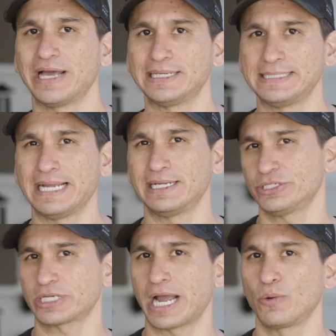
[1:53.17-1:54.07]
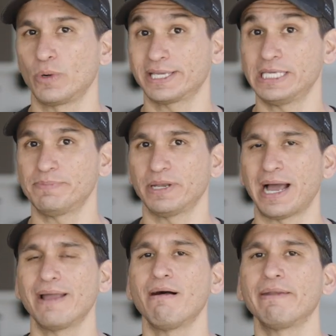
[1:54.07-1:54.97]
that day, and I just kind of want to keep an
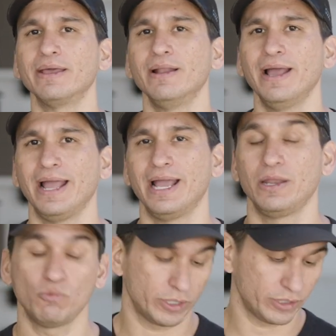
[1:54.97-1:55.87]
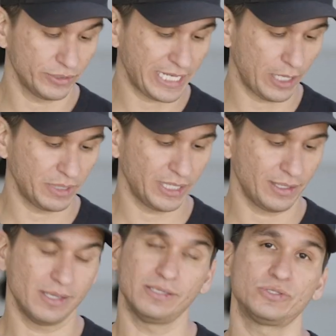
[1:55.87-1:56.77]
eye on it. And what it'll tell me
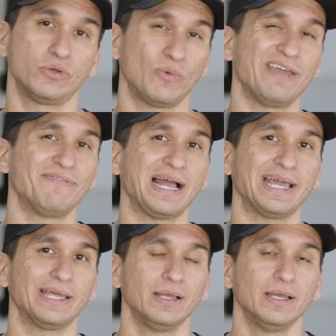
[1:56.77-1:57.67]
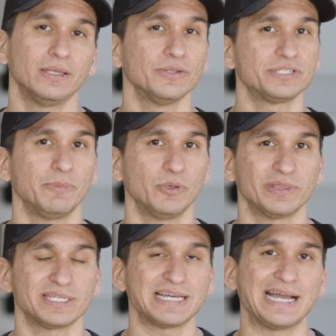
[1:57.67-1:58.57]
is the wave height. It'll tell me what
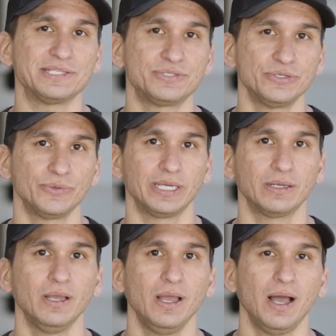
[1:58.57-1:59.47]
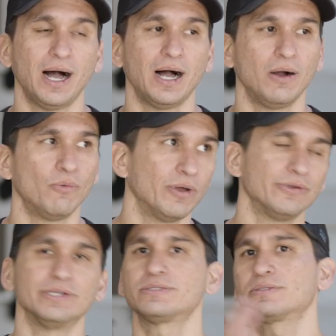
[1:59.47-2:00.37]
the tide's doing, whether
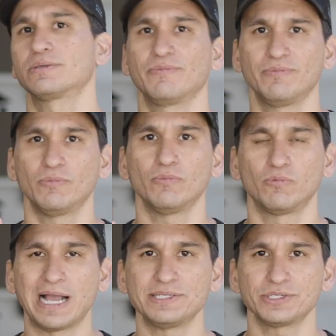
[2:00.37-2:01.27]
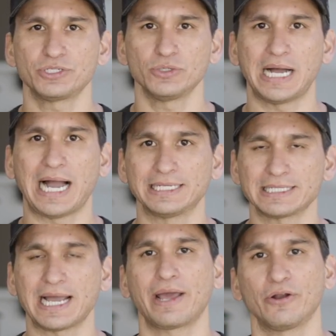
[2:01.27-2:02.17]
it's rising to a high
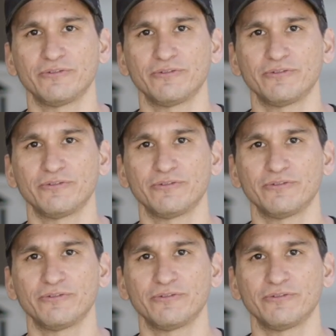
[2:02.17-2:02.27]
tide or